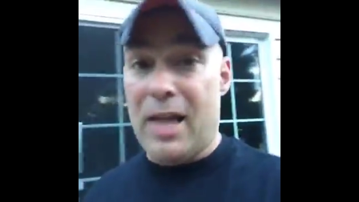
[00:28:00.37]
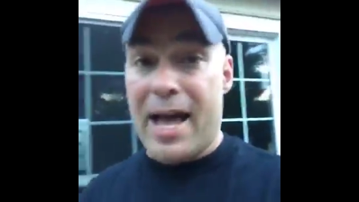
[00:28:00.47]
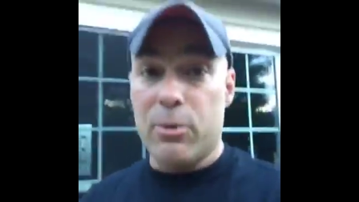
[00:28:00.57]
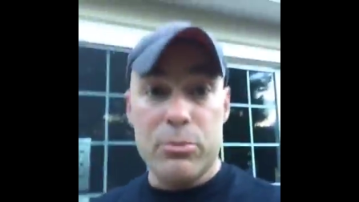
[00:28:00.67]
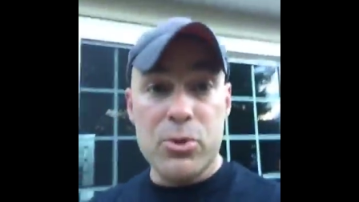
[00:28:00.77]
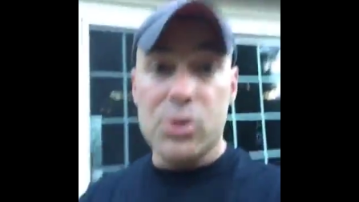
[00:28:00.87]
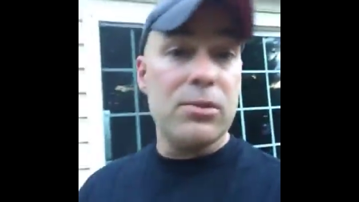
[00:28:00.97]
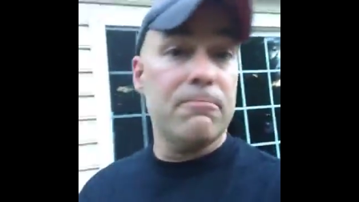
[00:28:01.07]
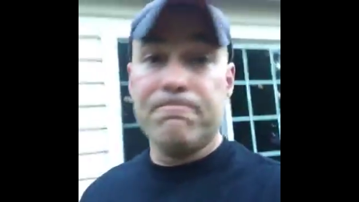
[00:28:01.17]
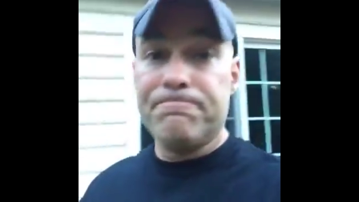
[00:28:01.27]

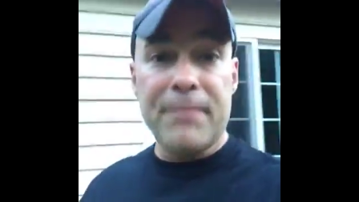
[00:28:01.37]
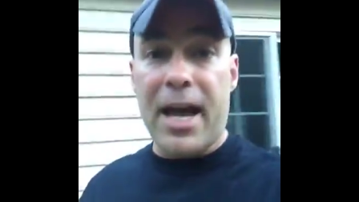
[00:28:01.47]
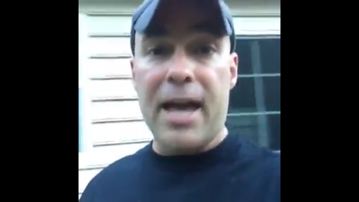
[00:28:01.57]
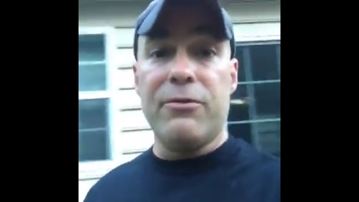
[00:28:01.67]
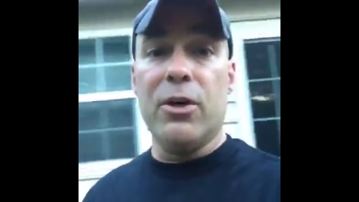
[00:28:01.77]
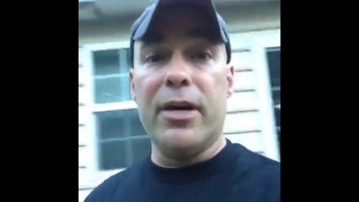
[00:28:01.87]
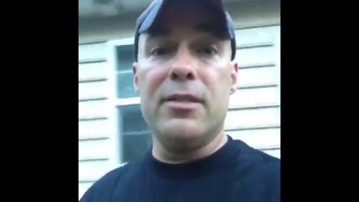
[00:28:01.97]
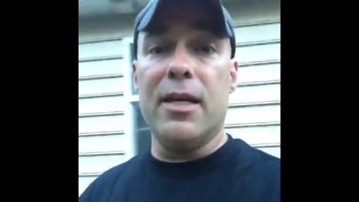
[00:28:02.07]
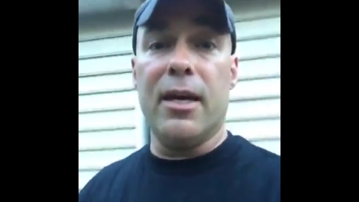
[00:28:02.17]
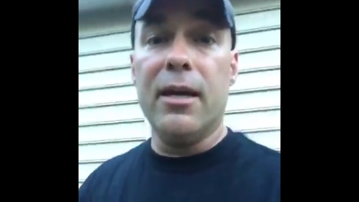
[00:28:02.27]
clowns. I have no
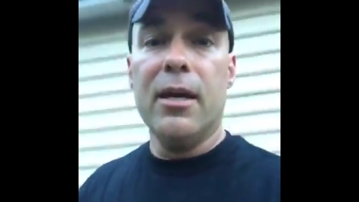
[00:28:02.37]
idea.